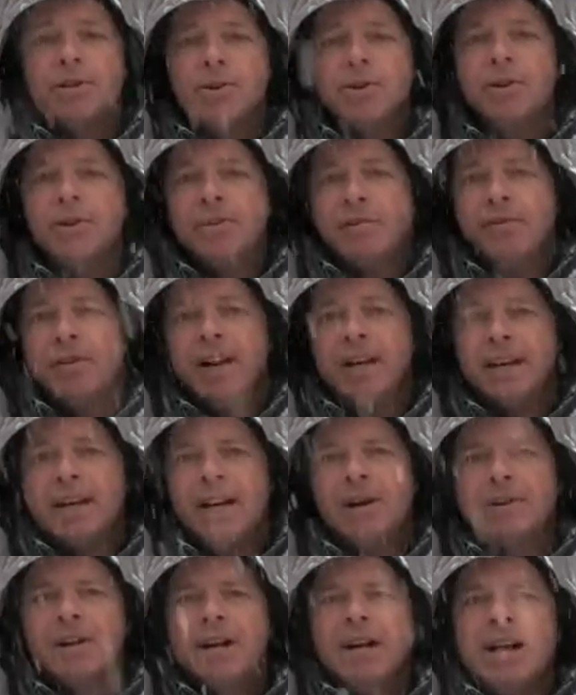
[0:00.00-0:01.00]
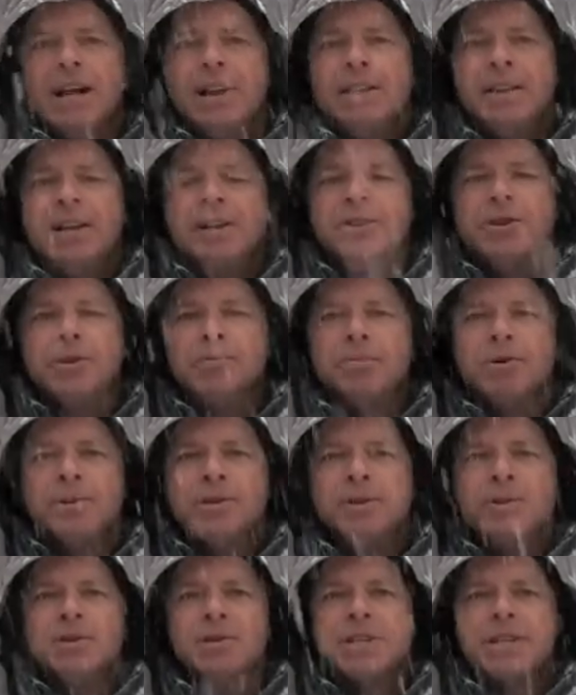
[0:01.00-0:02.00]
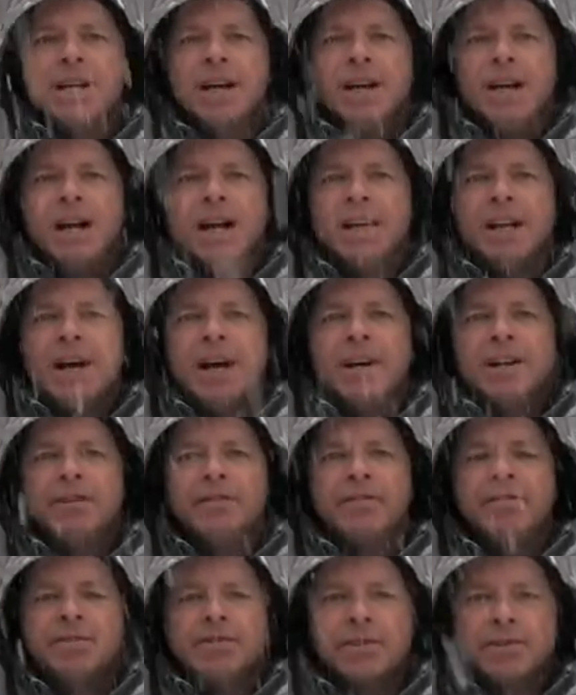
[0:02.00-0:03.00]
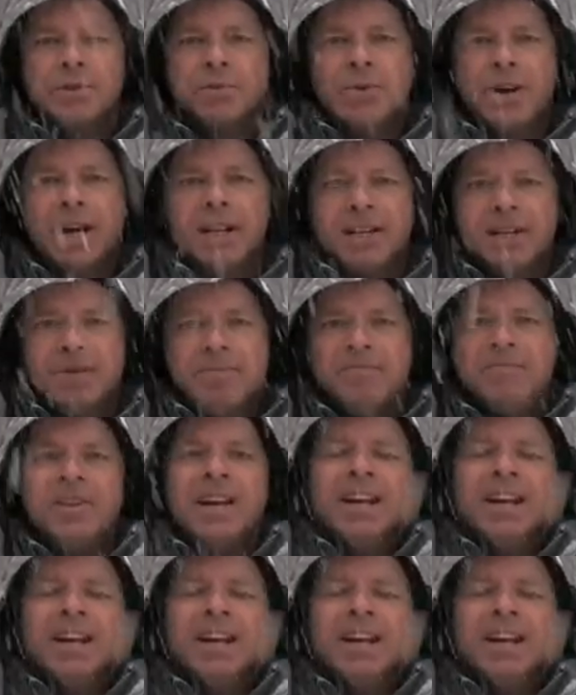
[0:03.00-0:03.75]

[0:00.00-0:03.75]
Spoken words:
you're going to find out that you'll produce a lot of sweat,